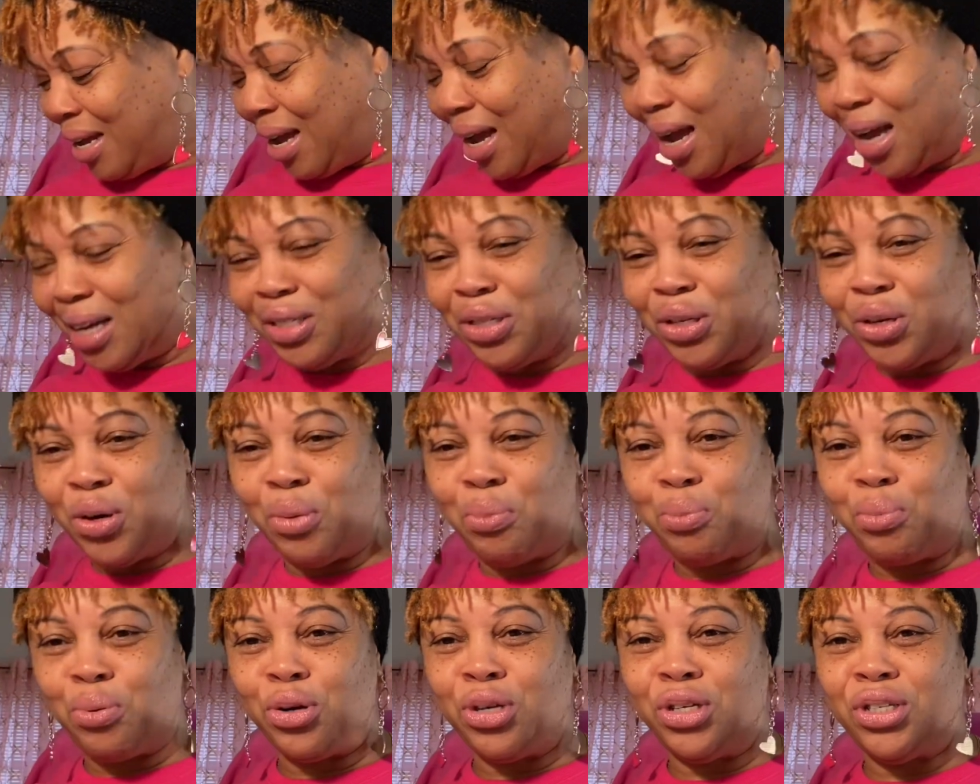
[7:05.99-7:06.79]
I sure
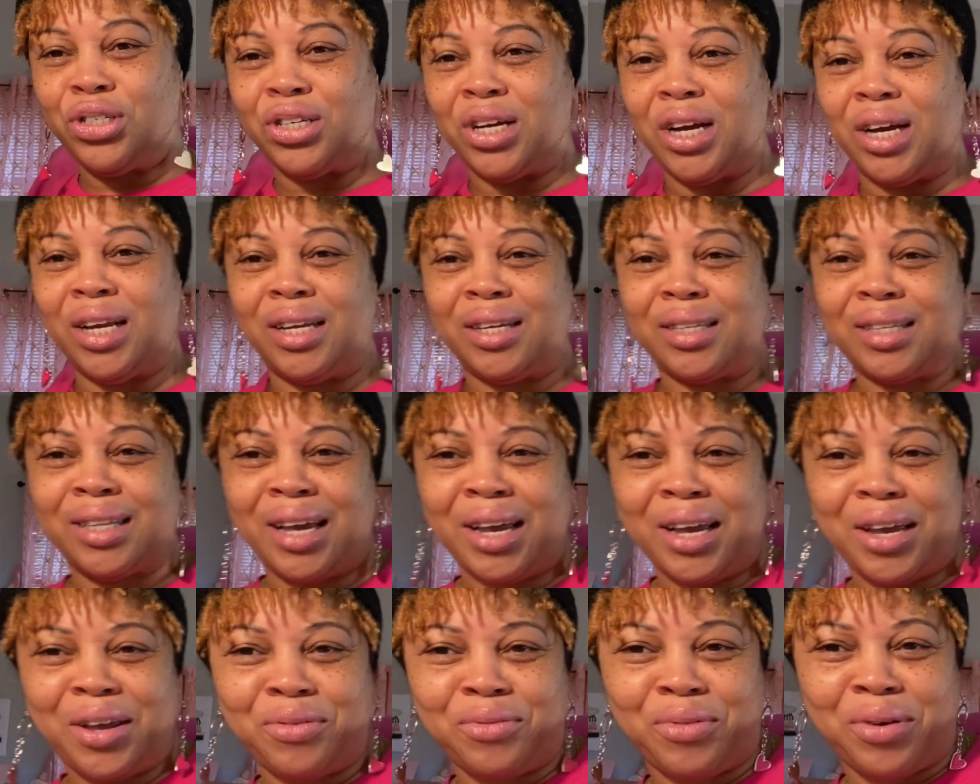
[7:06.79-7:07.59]
appreciate it.
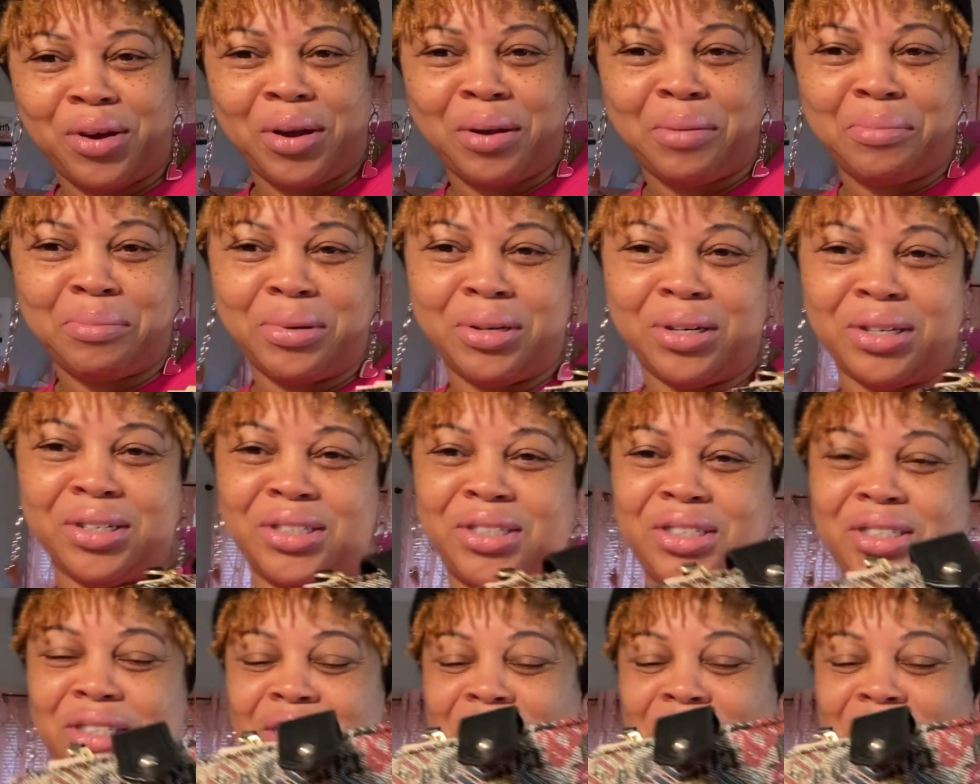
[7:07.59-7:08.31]
Thank you very much.